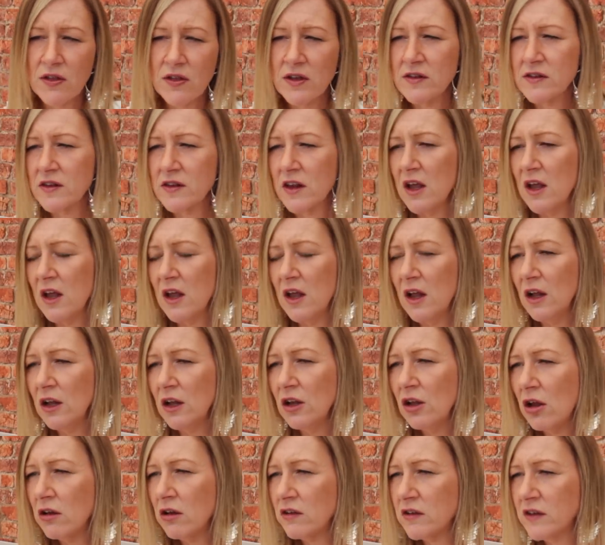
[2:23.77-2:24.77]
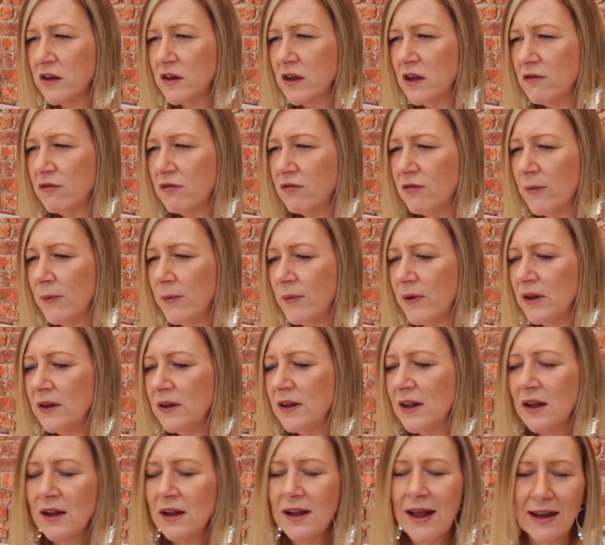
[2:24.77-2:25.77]
there's lots of
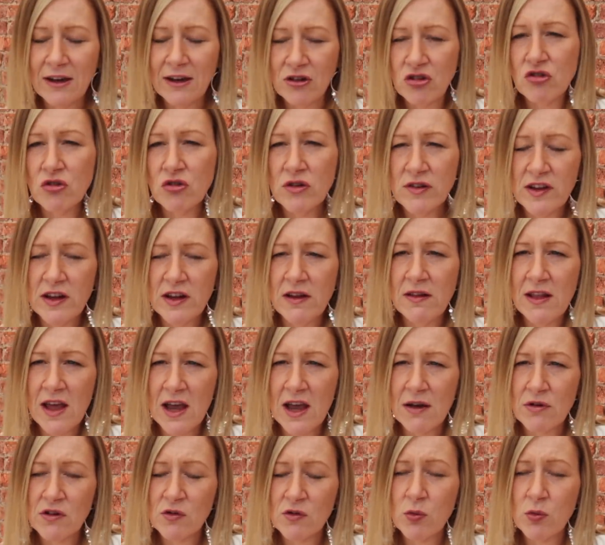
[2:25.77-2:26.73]
little extras in there